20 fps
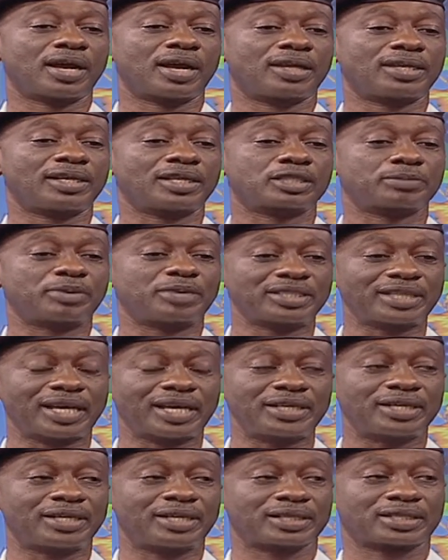
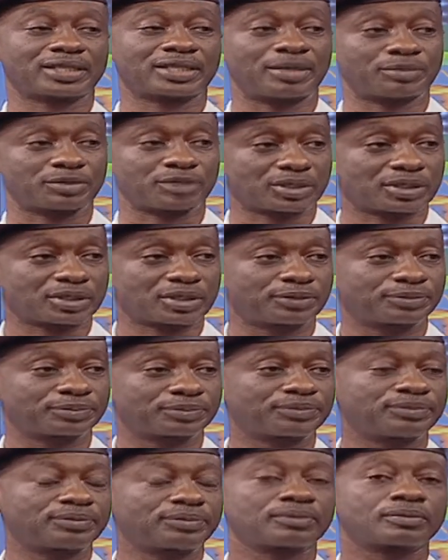especially in the slums,
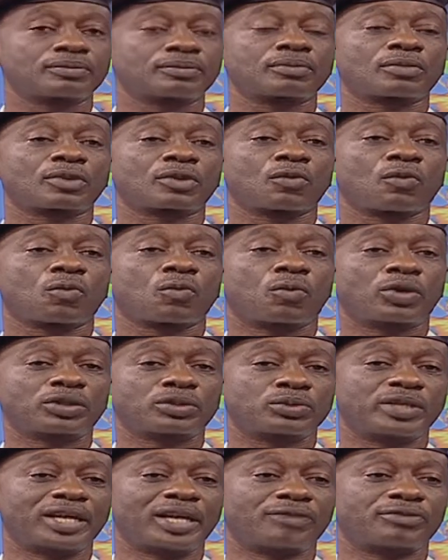
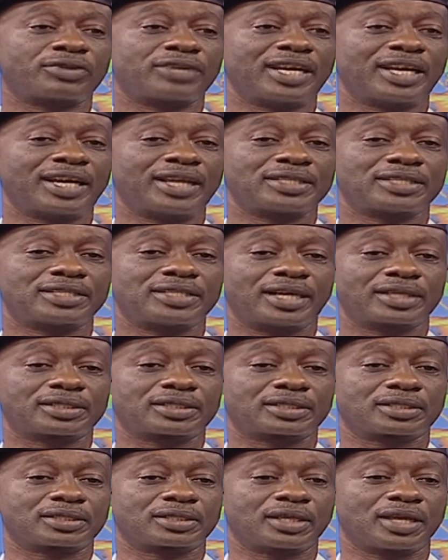what we have realized is
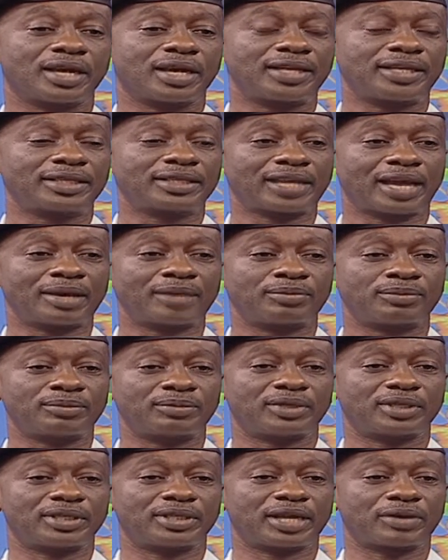that
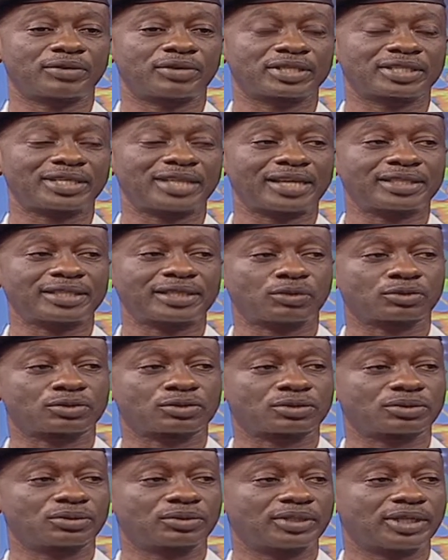anytime there is light
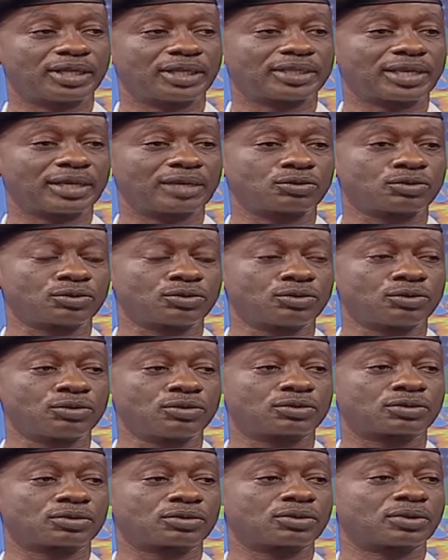out, they tend to
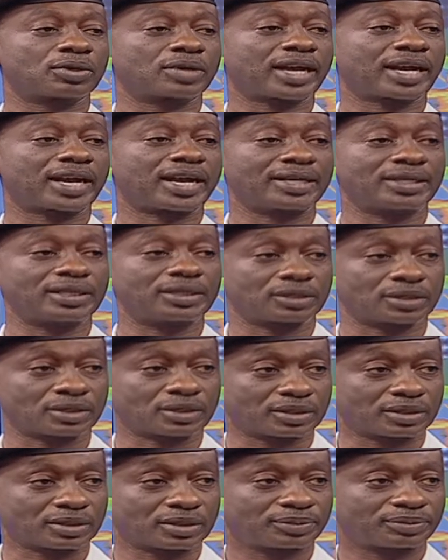use
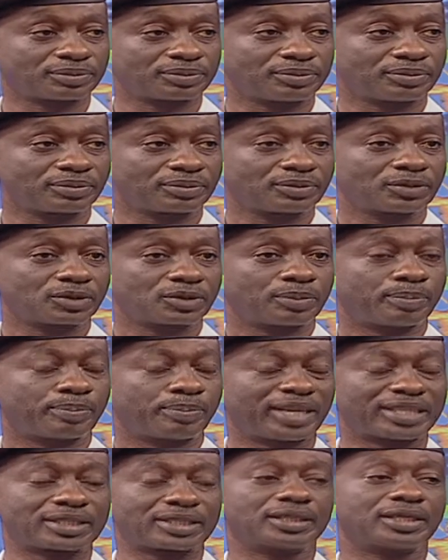candles,
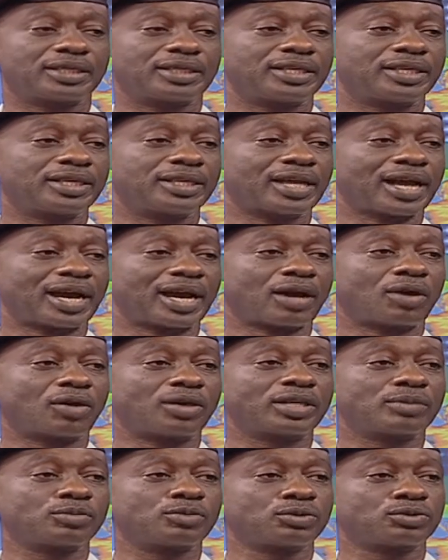but they are
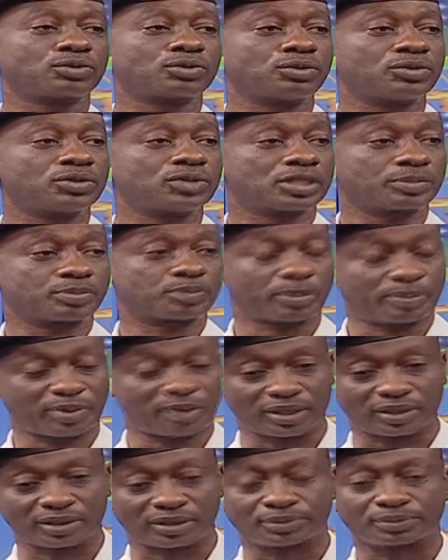unable to use it
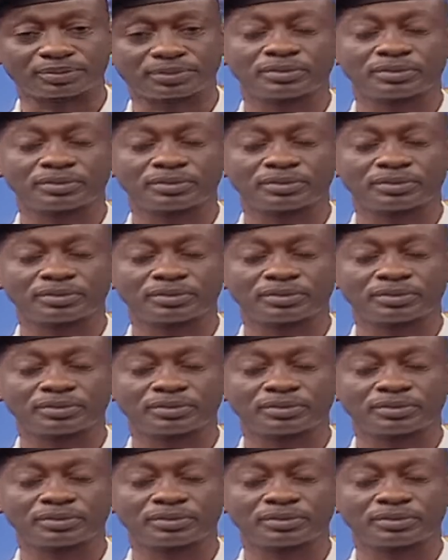properly.